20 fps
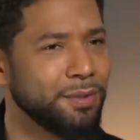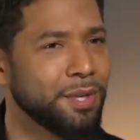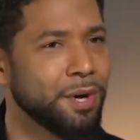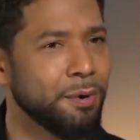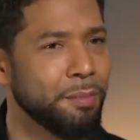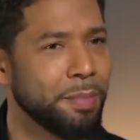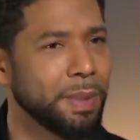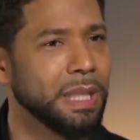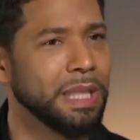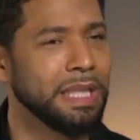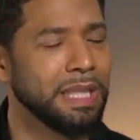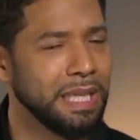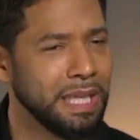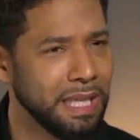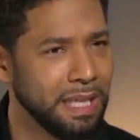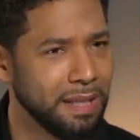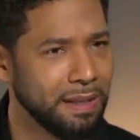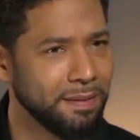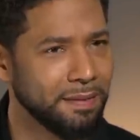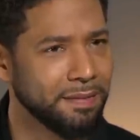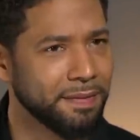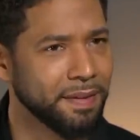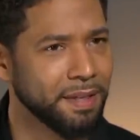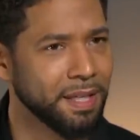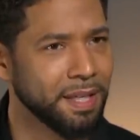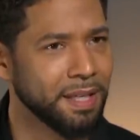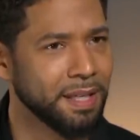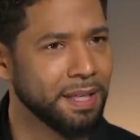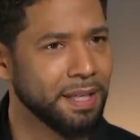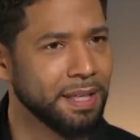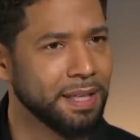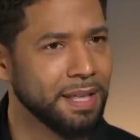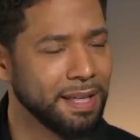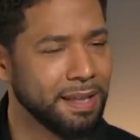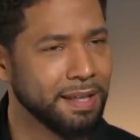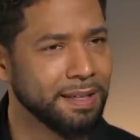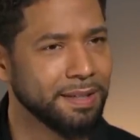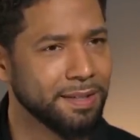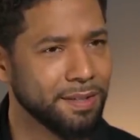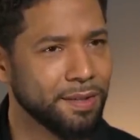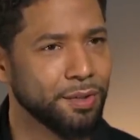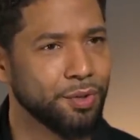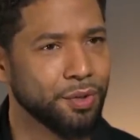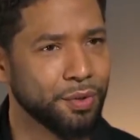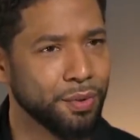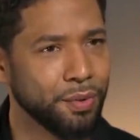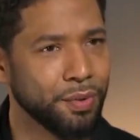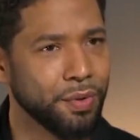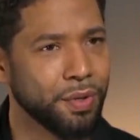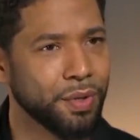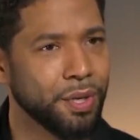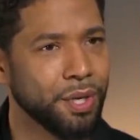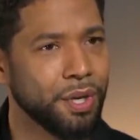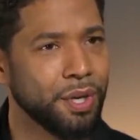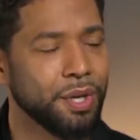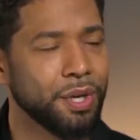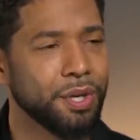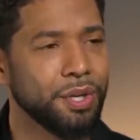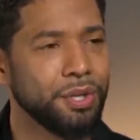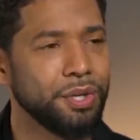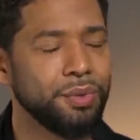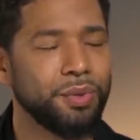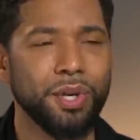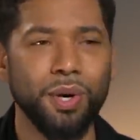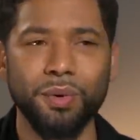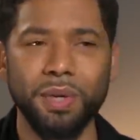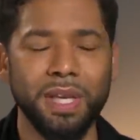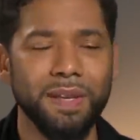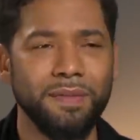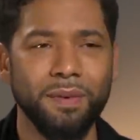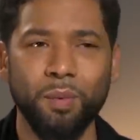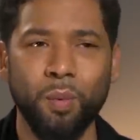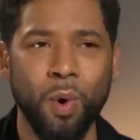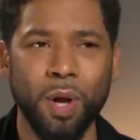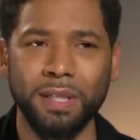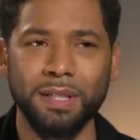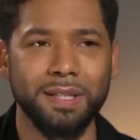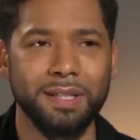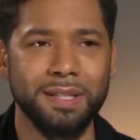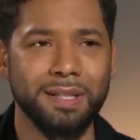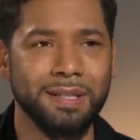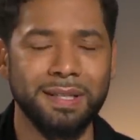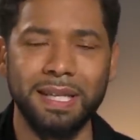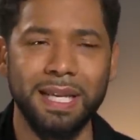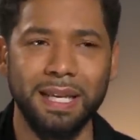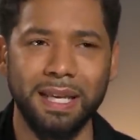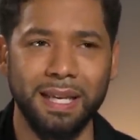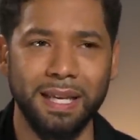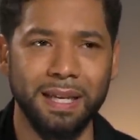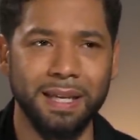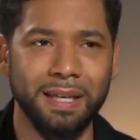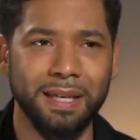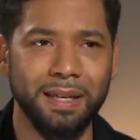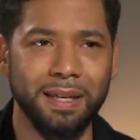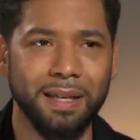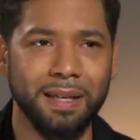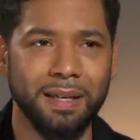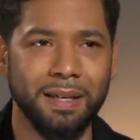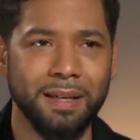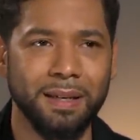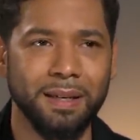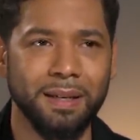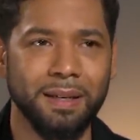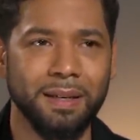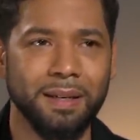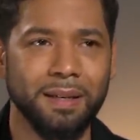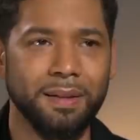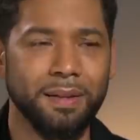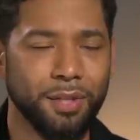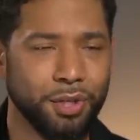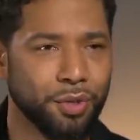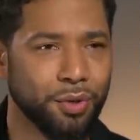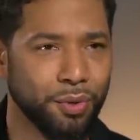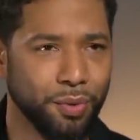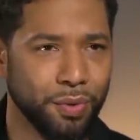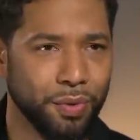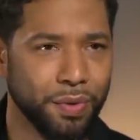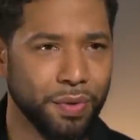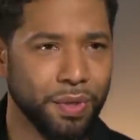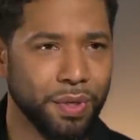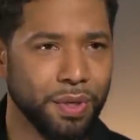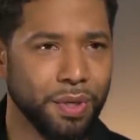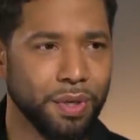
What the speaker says: don't believe that this is the truth. You don't even want to see the truth.